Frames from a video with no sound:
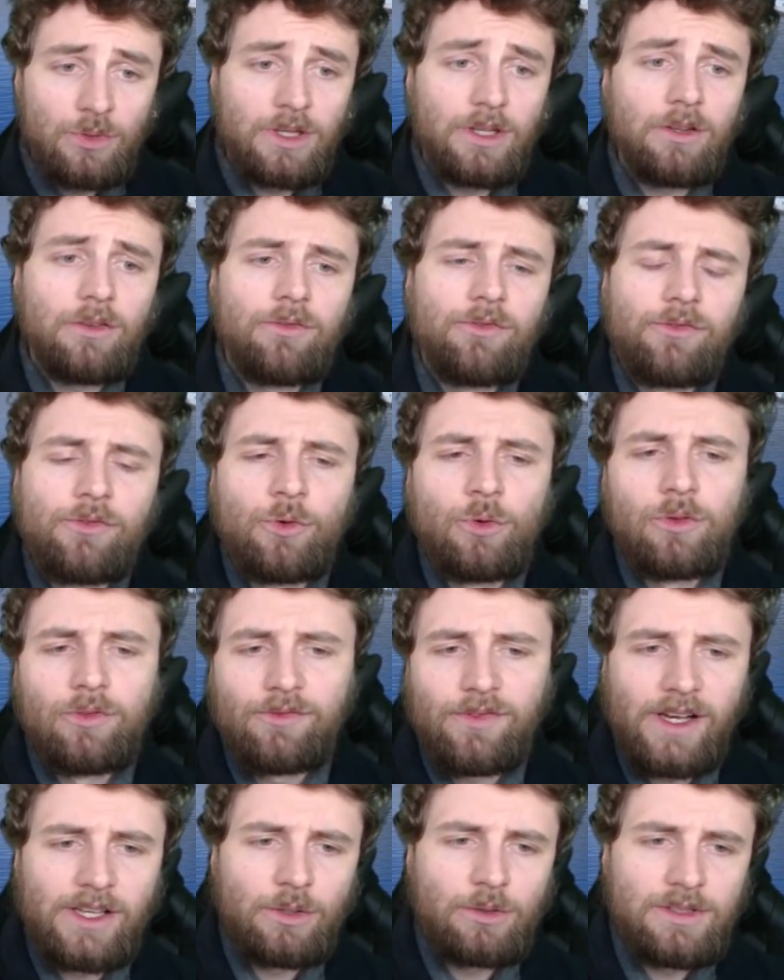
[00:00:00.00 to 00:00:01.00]
get full
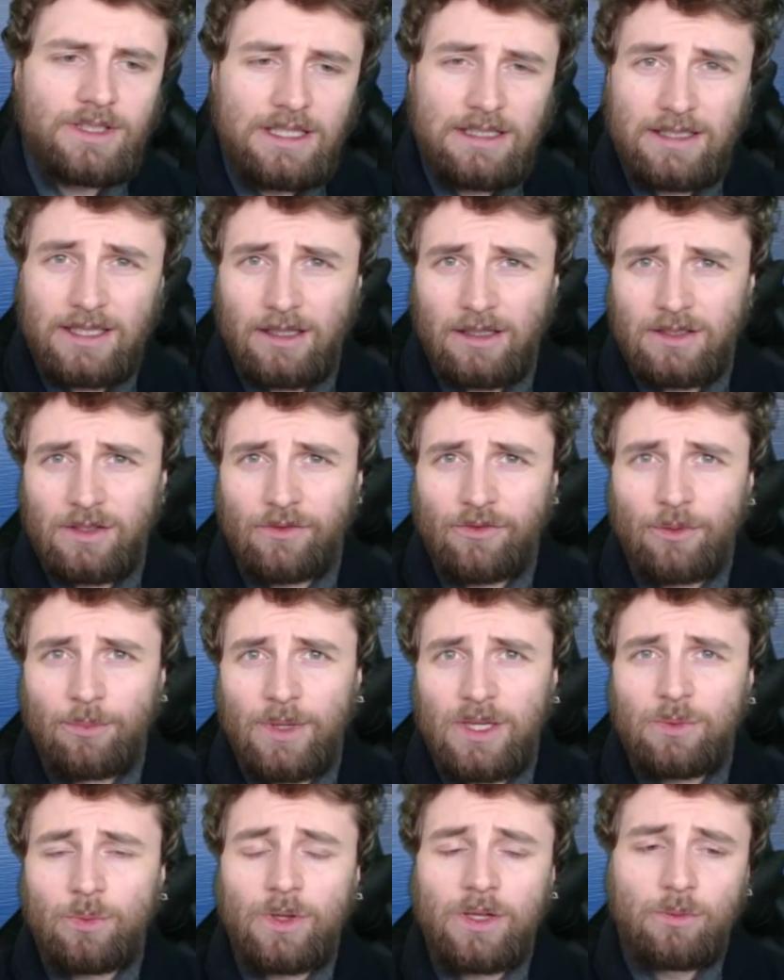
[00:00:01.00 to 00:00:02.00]
final details of the
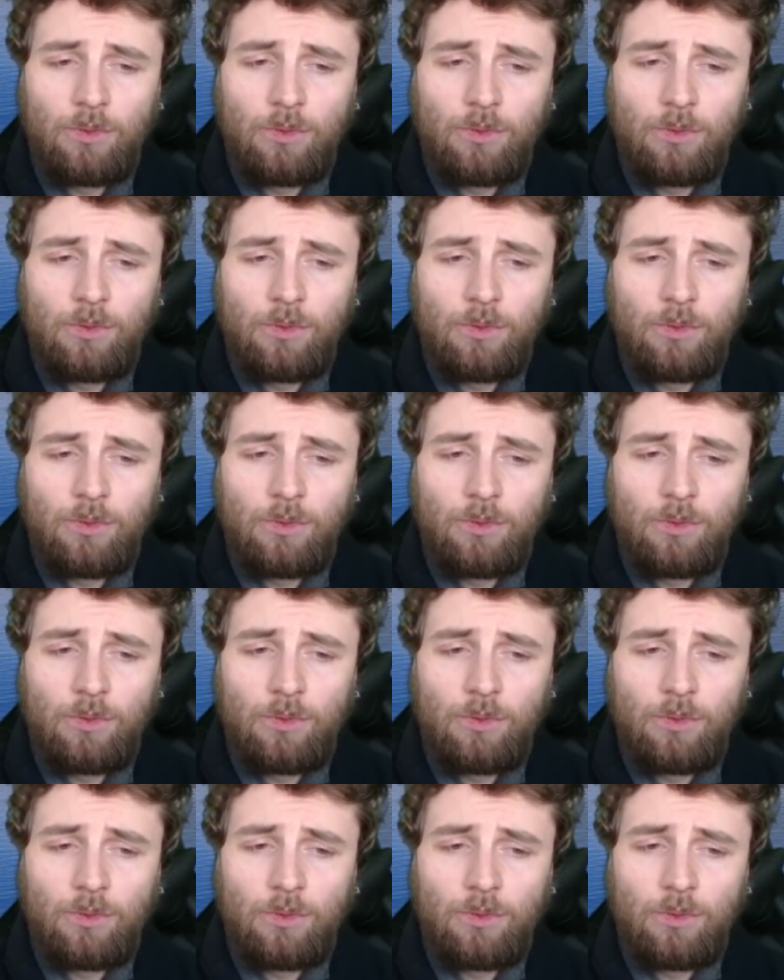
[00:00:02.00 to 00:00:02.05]
Midway,